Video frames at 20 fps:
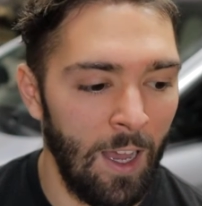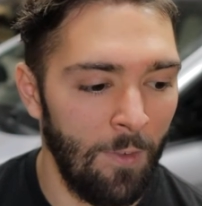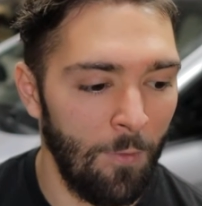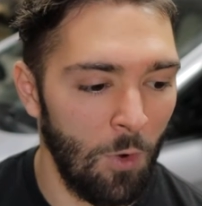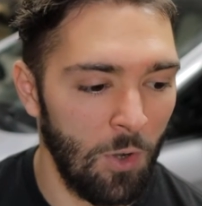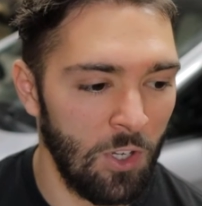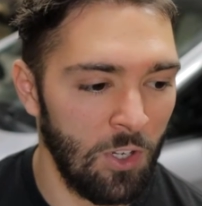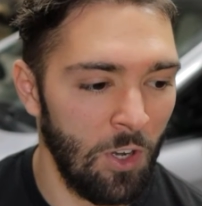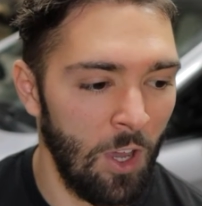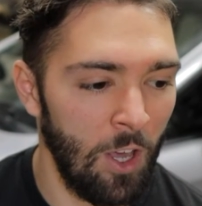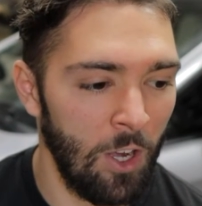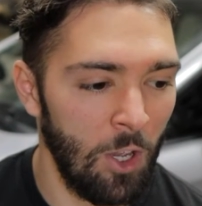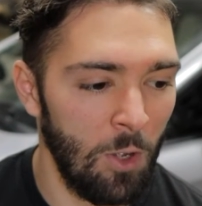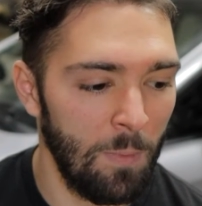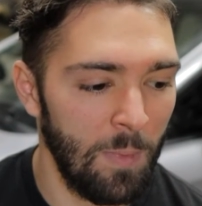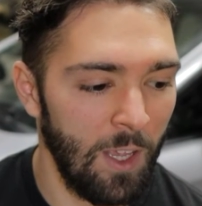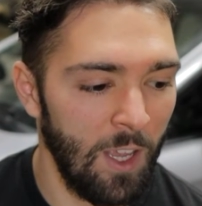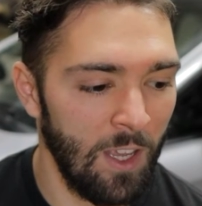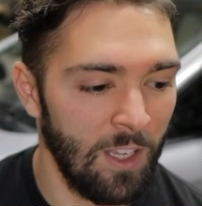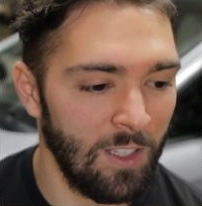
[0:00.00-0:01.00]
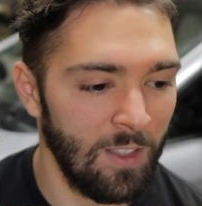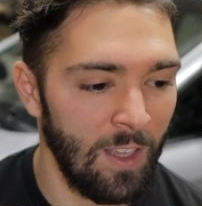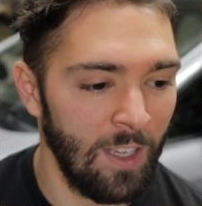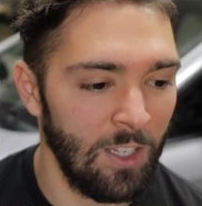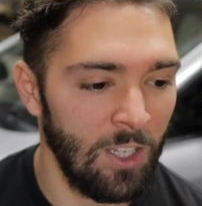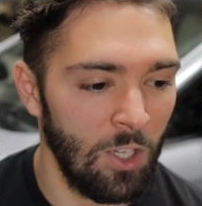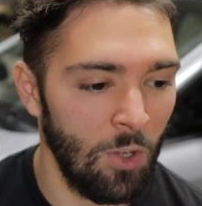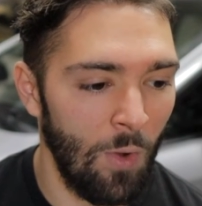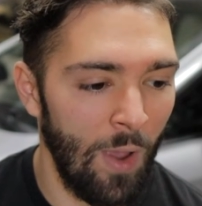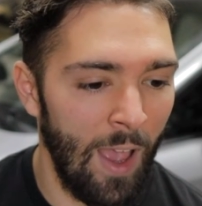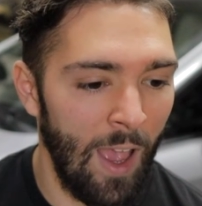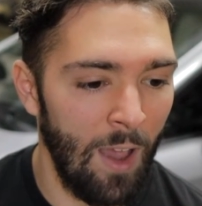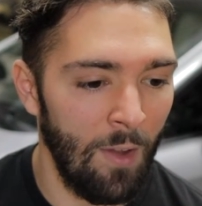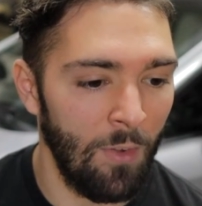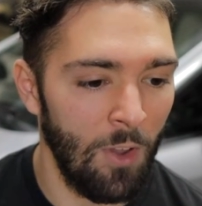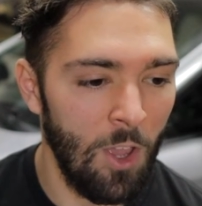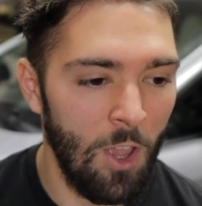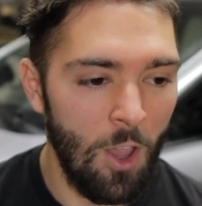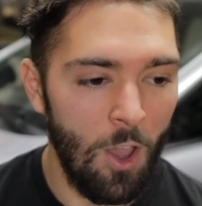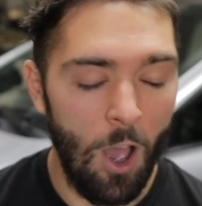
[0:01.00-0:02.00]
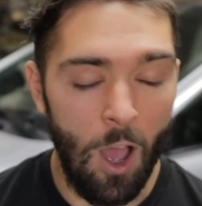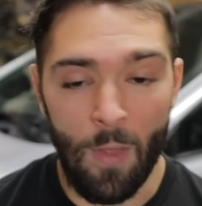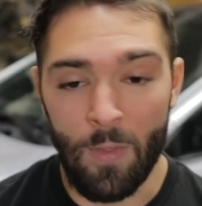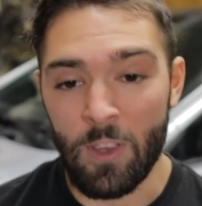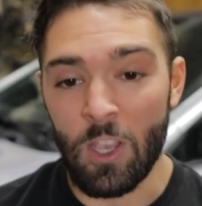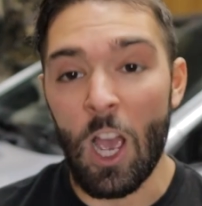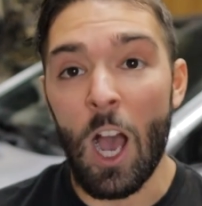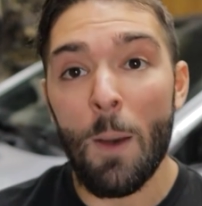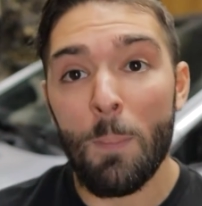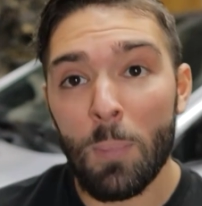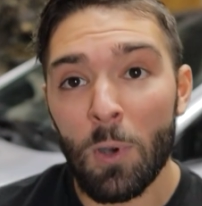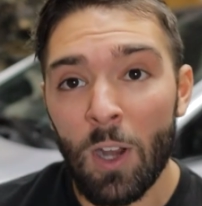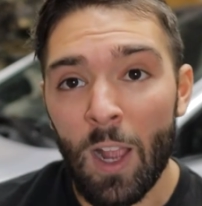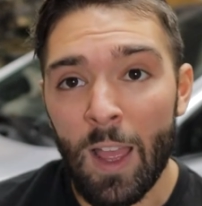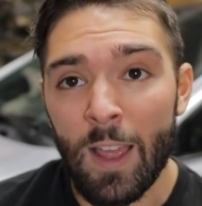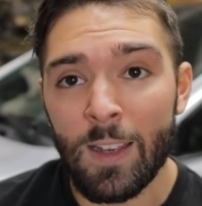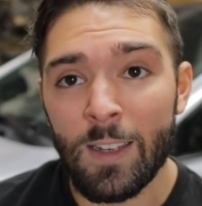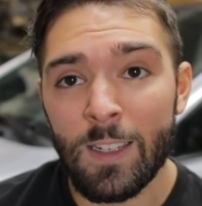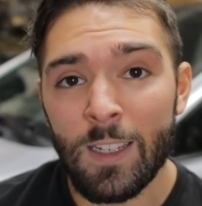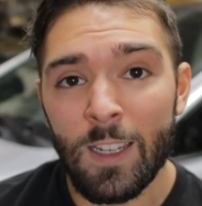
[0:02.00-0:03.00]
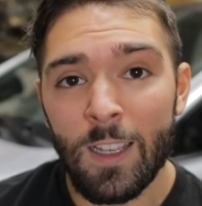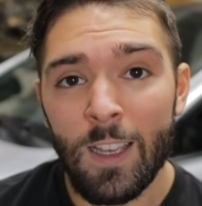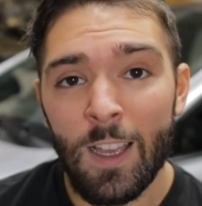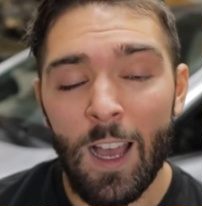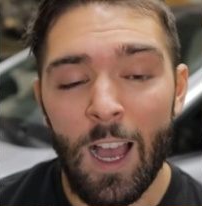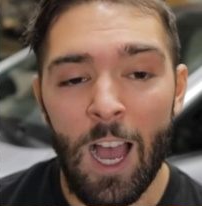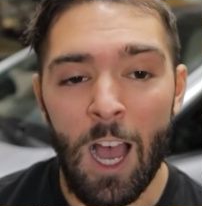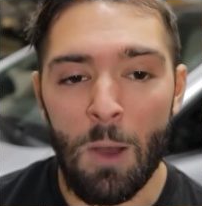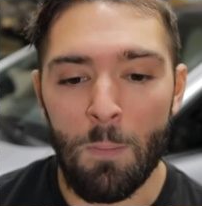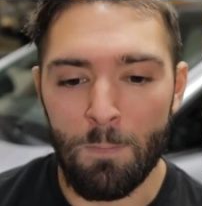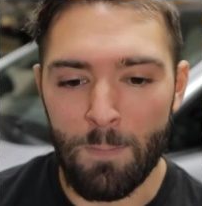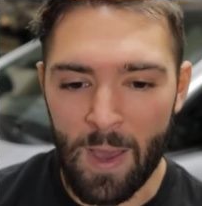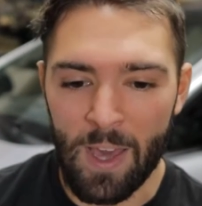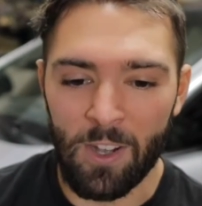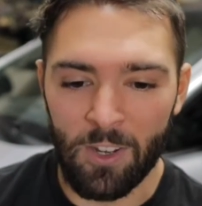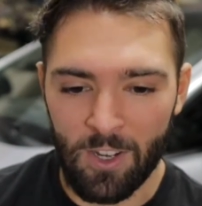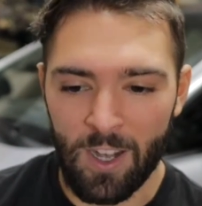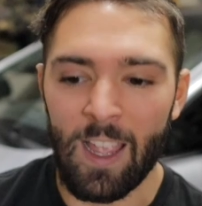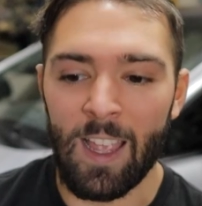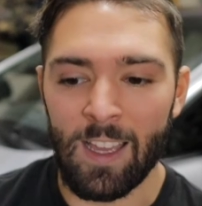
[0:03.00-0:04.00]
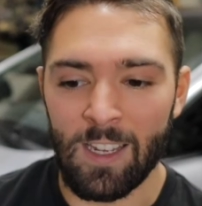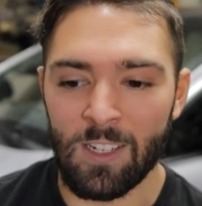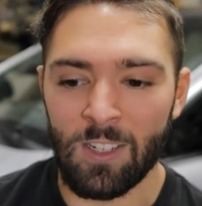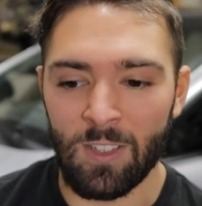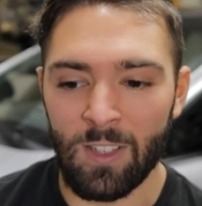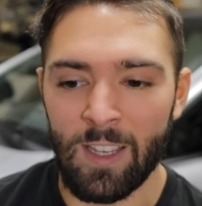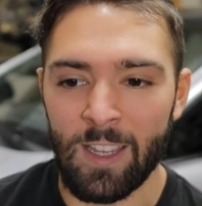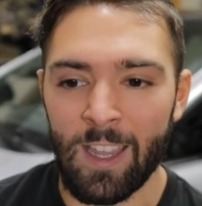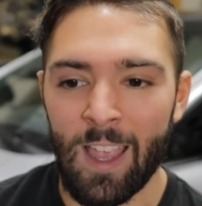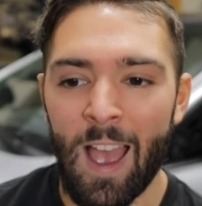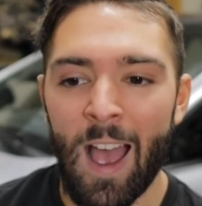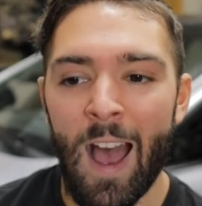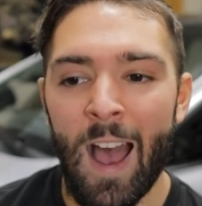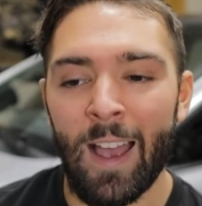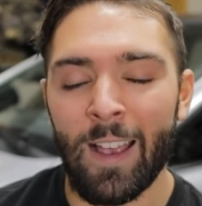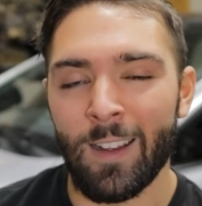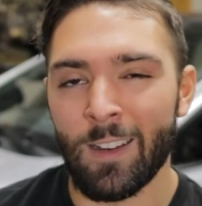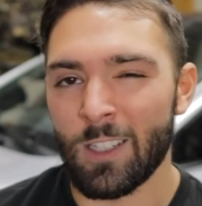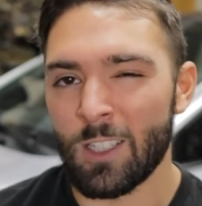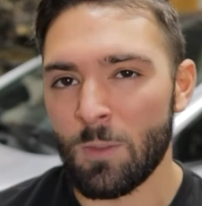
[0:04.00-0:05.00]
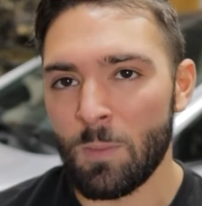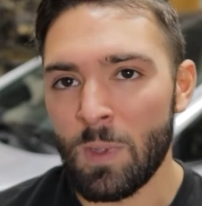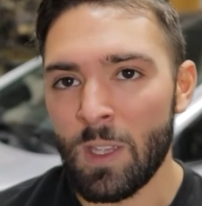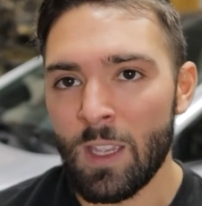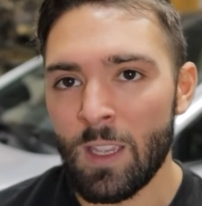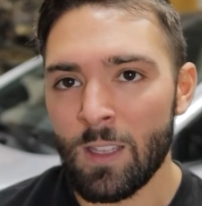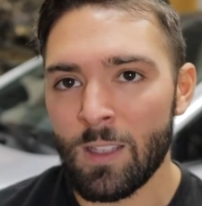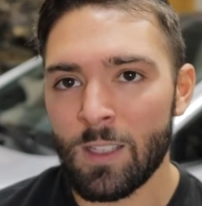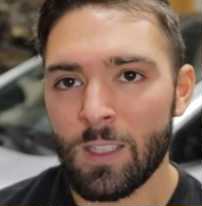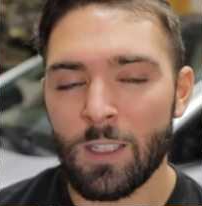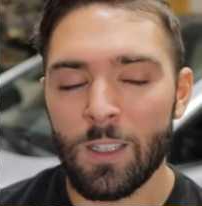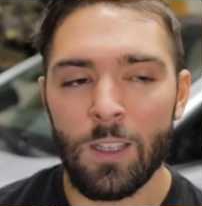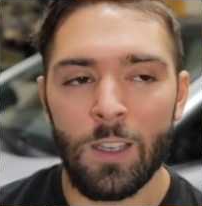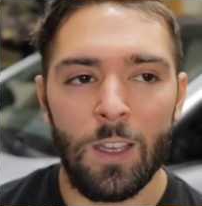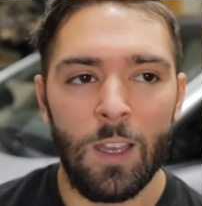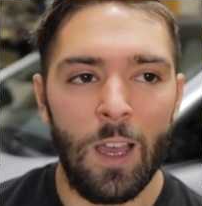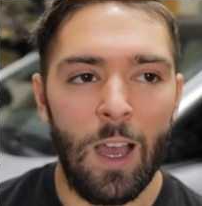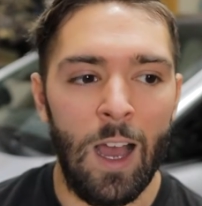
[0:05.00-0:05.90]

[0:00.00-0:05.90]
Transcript: Fortunato, because they do have on the upper end better handling at higher speeds.